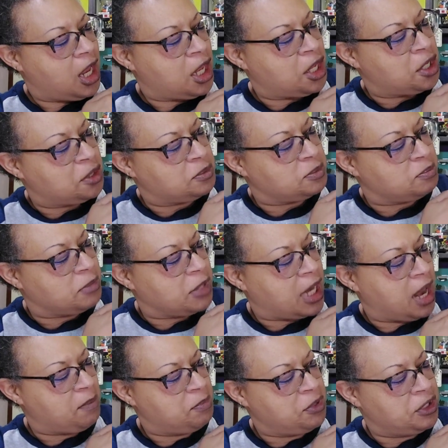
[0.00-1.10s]
Um, but
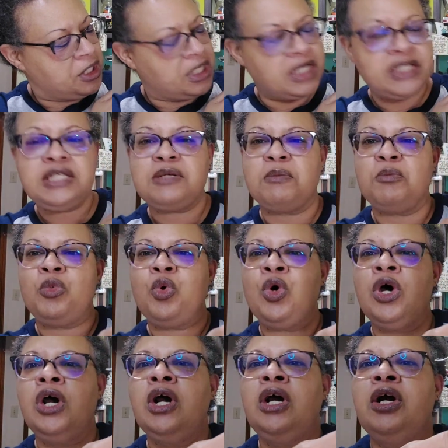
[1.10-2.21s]
I put in some
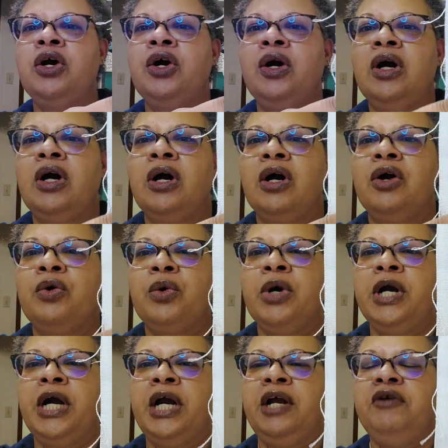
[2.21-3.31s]
more
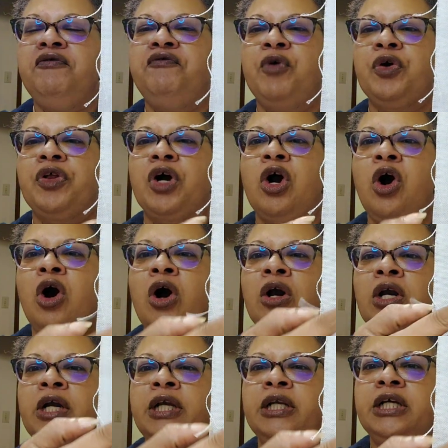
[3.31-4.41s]
green for the
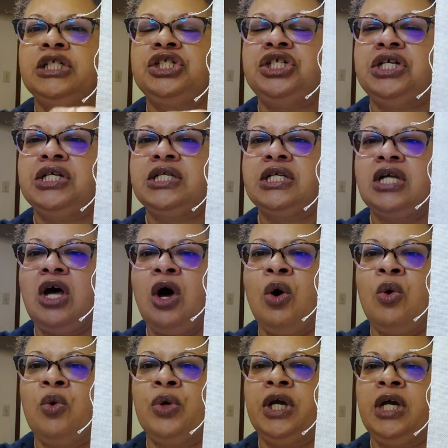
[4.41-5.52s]
garland that she is
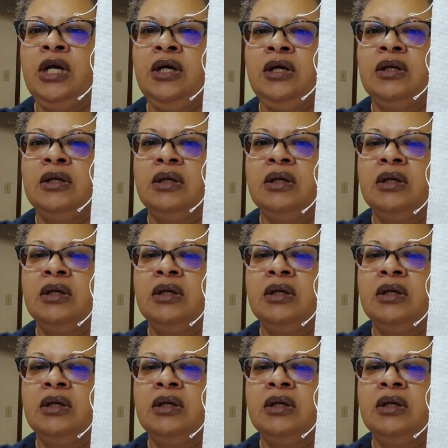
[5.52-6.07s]
holding.